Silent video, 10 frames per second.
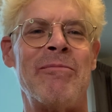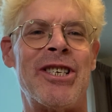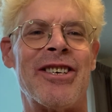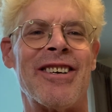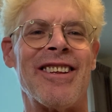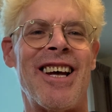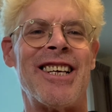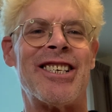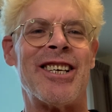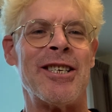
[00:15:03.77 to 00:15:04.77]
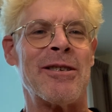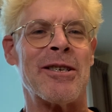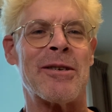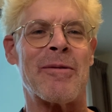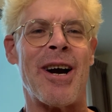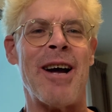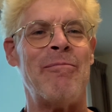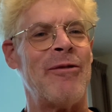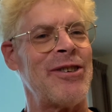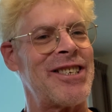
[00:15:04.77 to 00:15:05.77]
Be sure to like, share, and subscribe,
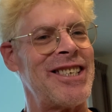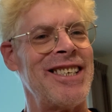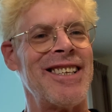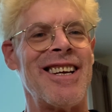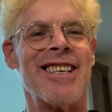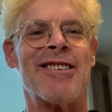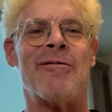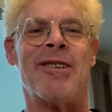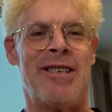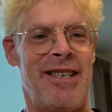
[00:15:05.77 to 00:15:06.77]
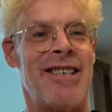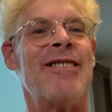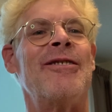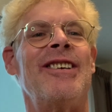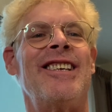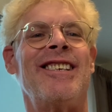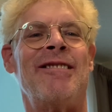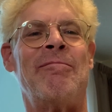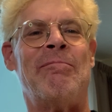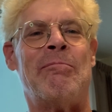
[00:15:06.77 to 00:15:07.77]
and we'll see you in the next one in Hua
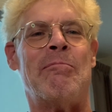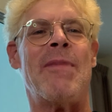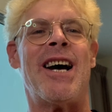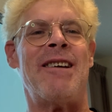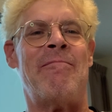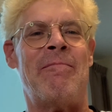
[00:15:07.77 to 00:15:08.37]
Hin. Bye.